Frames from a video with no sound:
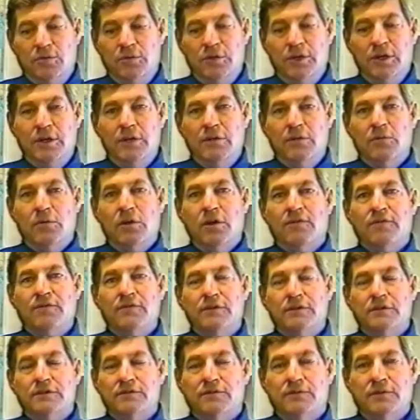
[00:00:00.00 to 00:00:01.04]
need a
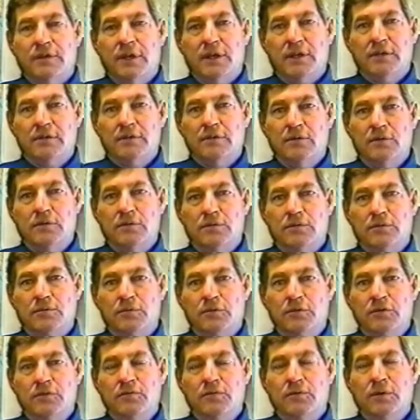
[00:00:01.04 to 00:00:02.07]
roughness for that gold to
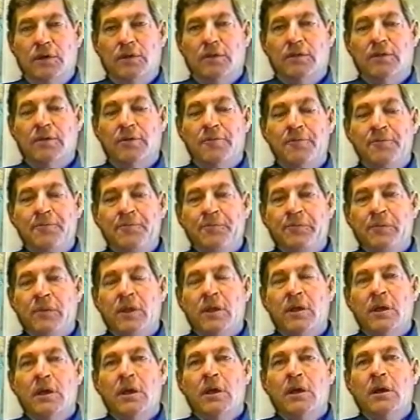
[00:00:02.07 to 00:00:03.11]
move with.
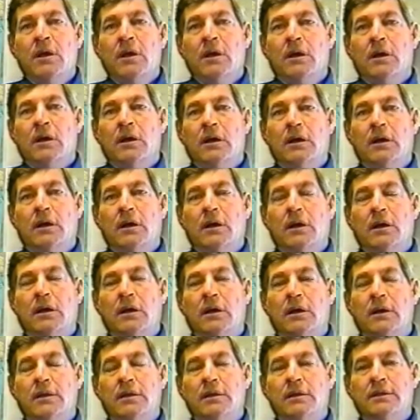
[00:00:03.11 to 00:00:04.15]

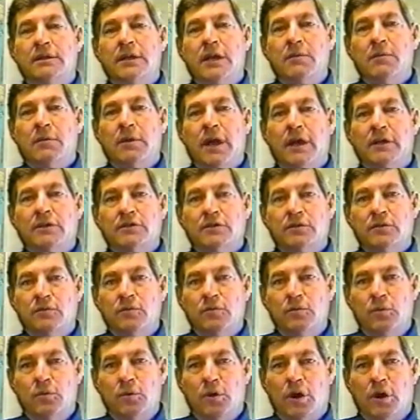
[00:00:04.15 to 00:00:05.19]
The table actually
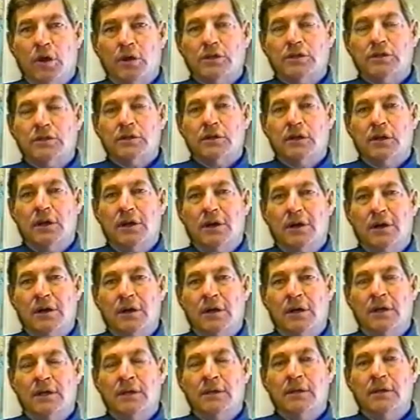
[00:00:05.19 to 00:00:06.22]
works
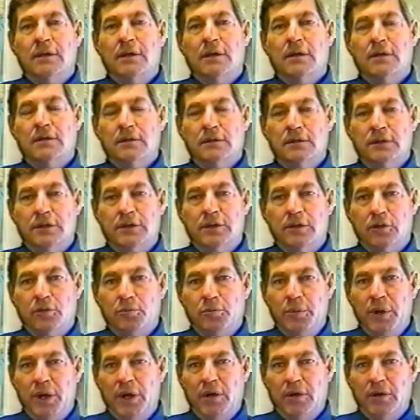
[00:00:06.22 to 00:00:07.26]
on linear
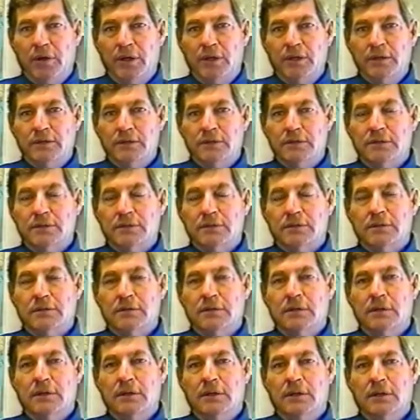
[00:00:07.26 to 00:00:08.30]
bearings,
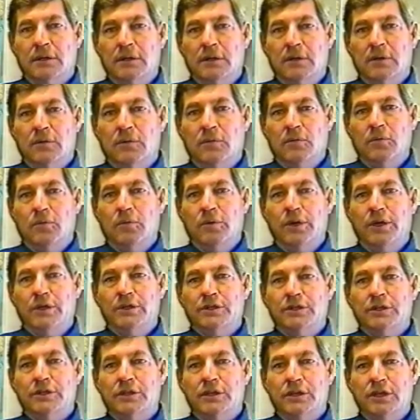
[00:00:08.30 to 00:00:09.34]

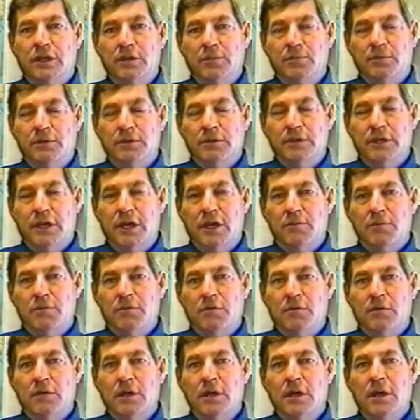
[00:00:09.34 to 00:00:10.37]
which keep the
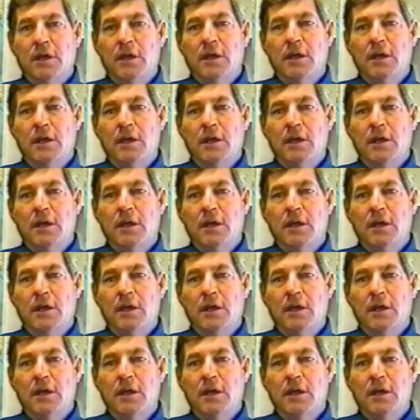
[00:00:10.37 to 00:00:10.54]
table